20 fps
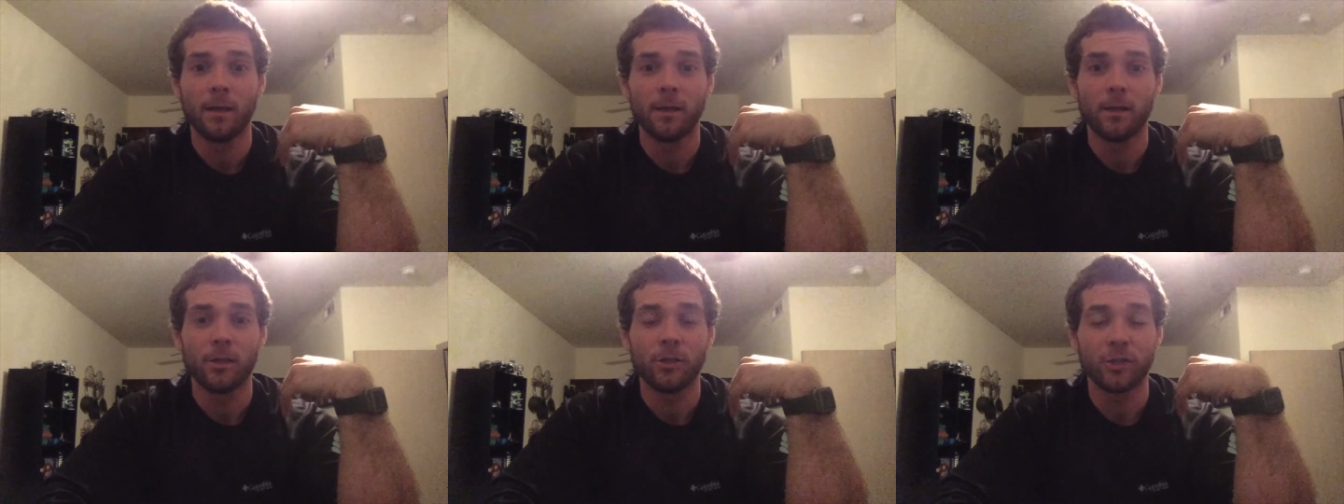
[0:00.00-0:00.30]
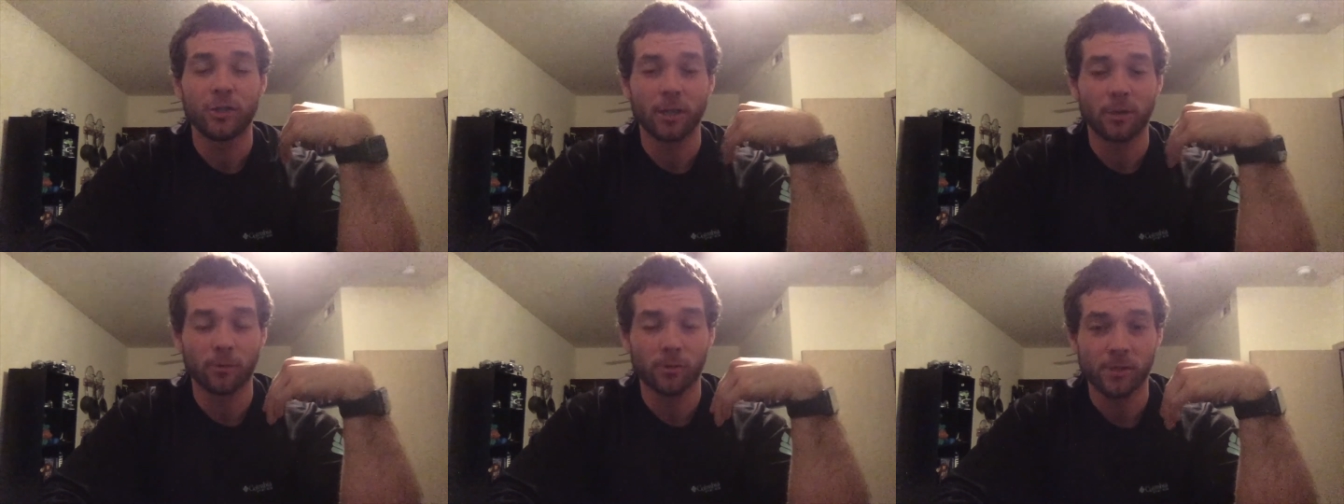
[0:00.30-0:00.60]

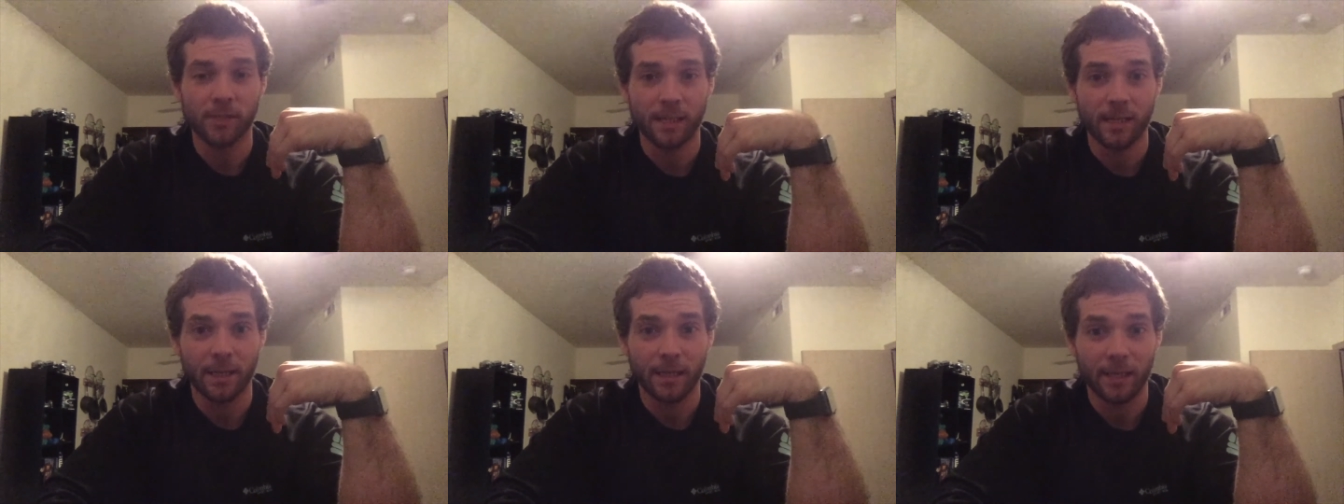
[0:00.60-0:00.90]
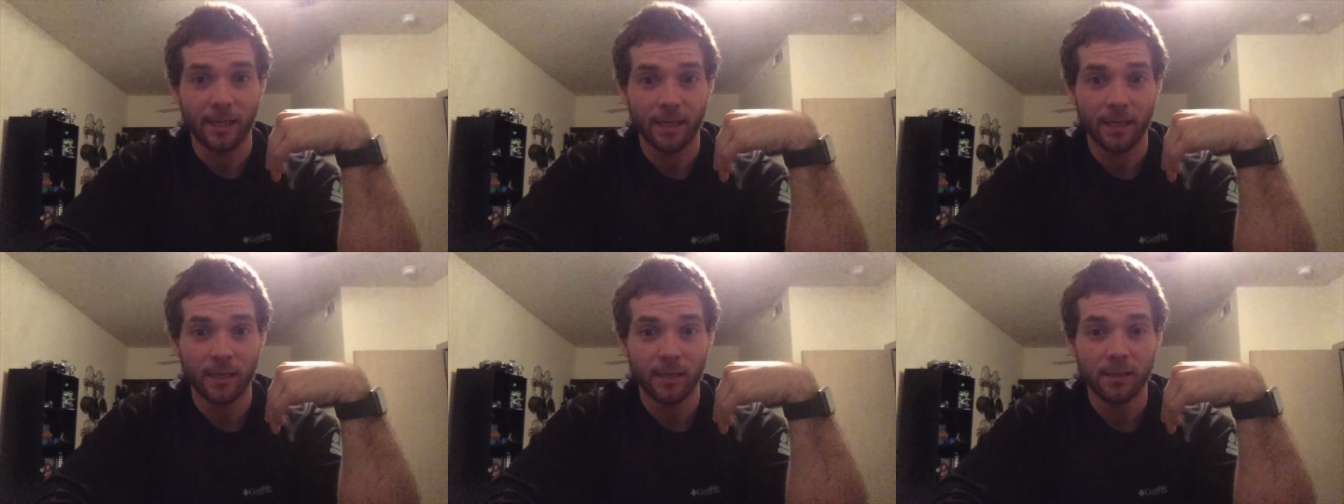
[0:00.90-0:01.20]
General Santa
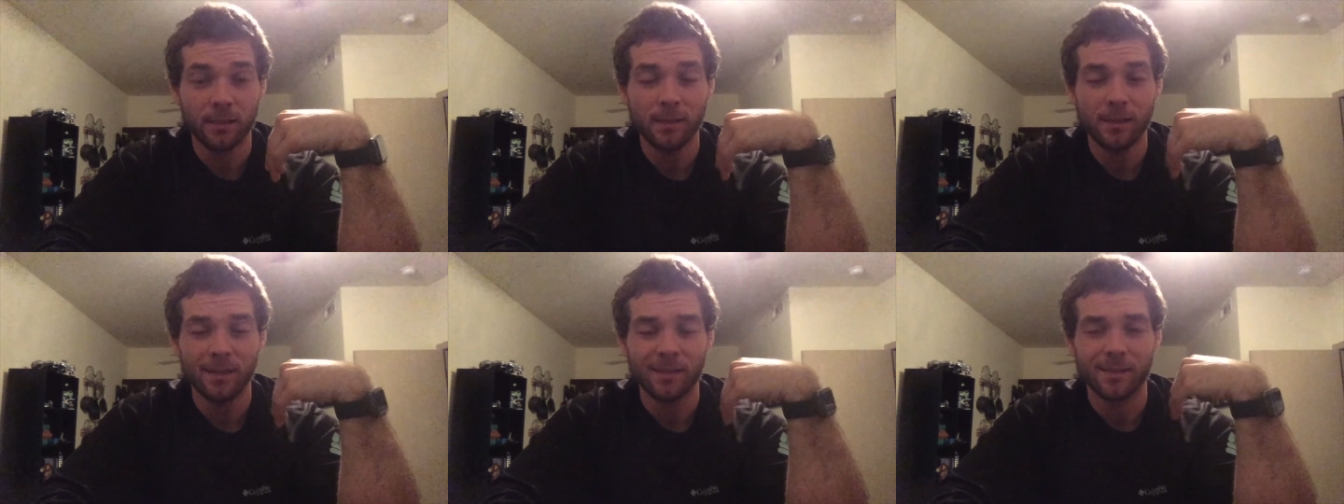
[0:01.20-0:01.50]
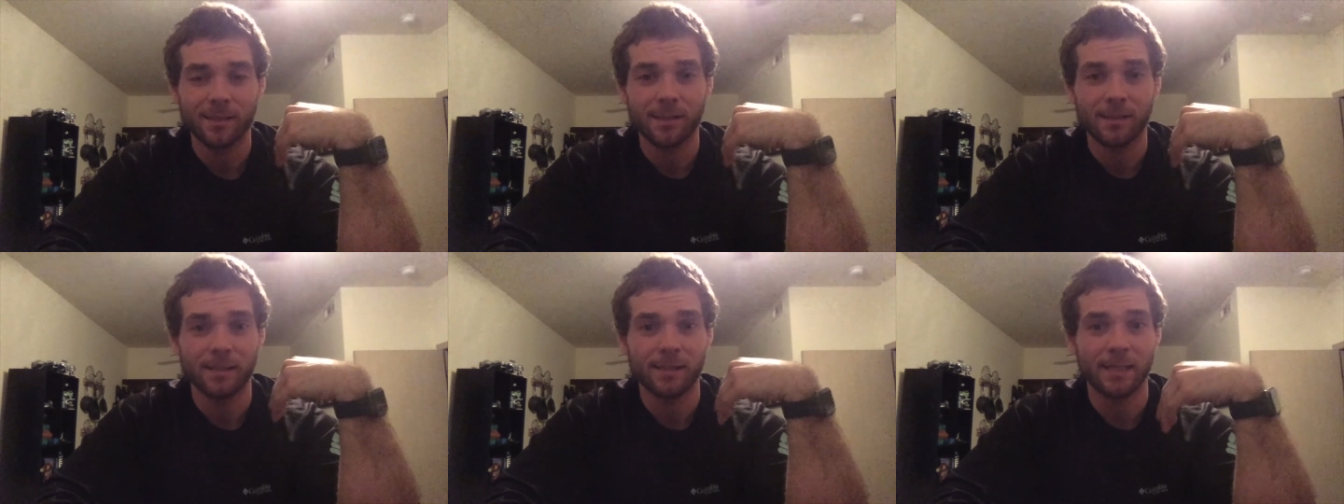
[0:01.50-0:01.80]
Anna
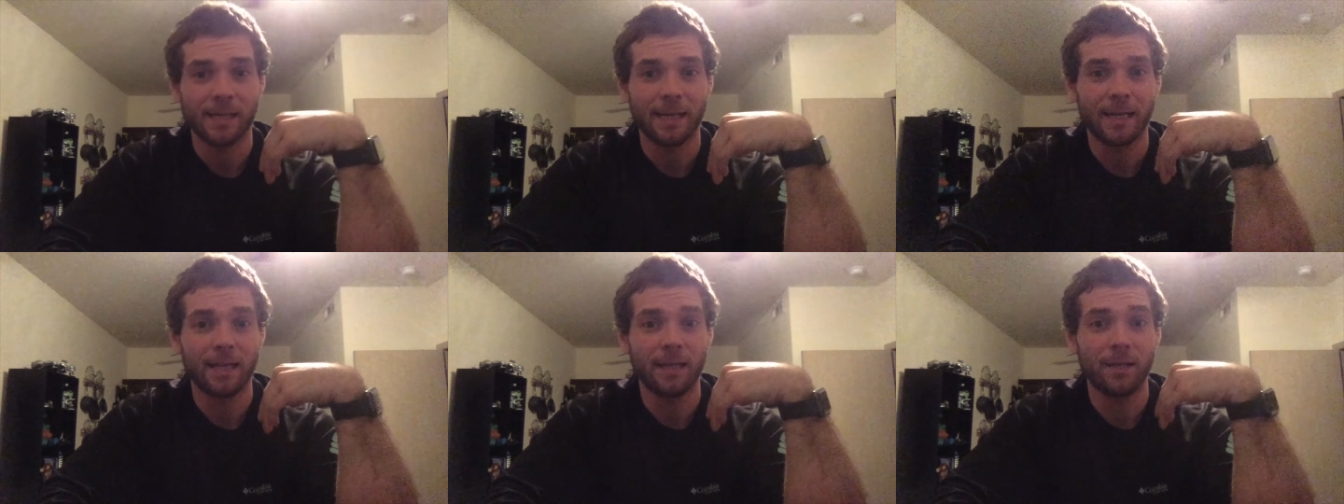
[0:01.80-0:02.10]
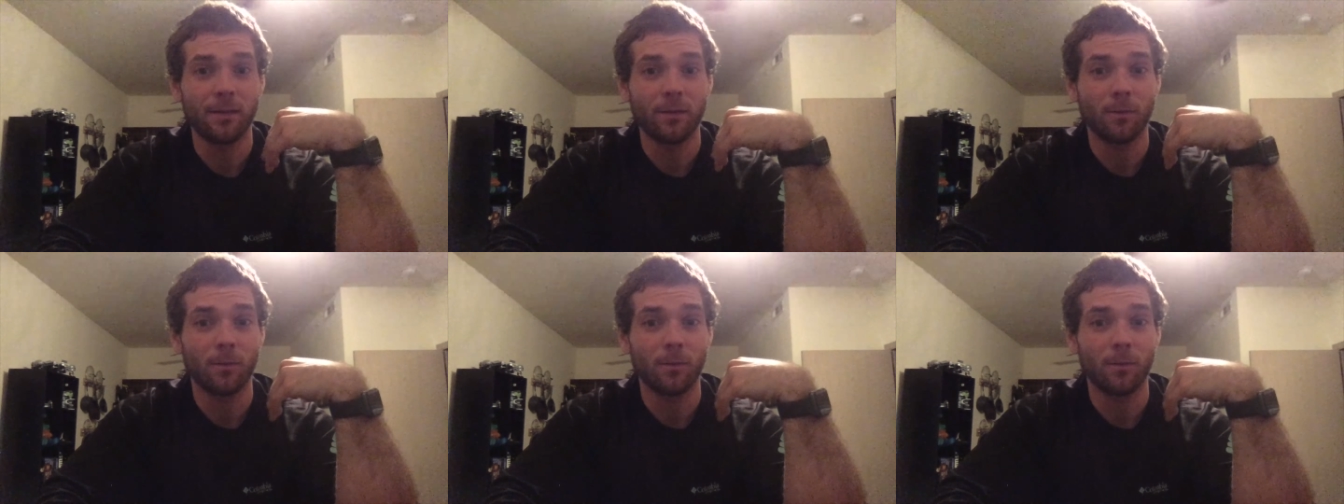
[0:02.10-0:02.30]
signed